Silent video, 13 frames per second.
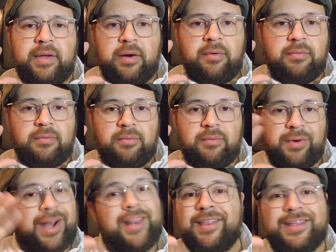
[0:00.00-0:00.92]
you know,
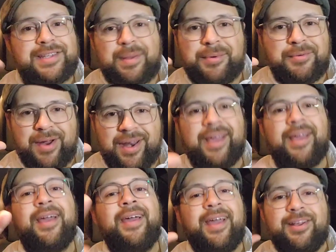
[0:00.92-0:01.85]
we're getting things up and
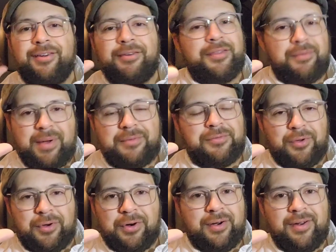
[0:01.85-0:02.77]
running, and you're on the
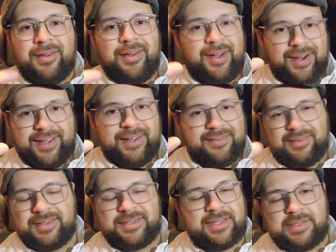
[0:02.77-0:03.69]
ground floor, honey,"
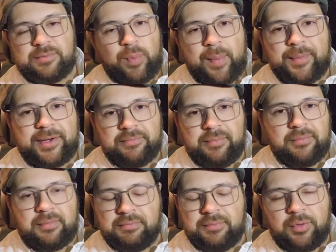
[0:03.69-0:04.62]
because it's
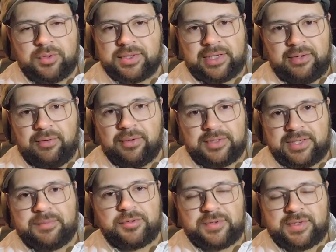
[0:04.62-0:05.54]
women mostly who are
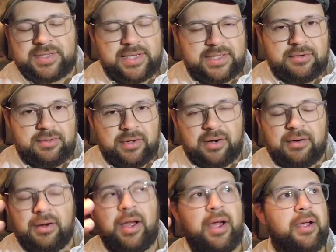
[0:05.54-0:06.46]
seamstresses who
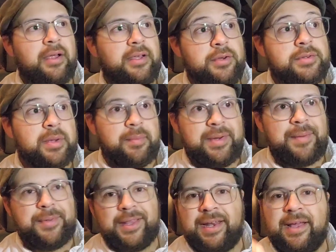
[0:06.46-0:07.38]
they're using,
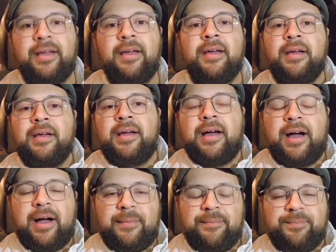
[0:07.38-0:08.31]
manipulating,
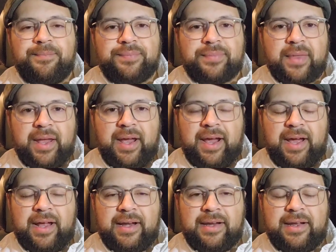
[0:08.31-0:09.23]

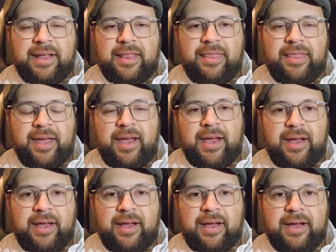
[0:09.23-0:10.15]
and
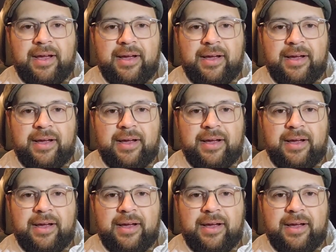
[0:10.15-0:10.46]
they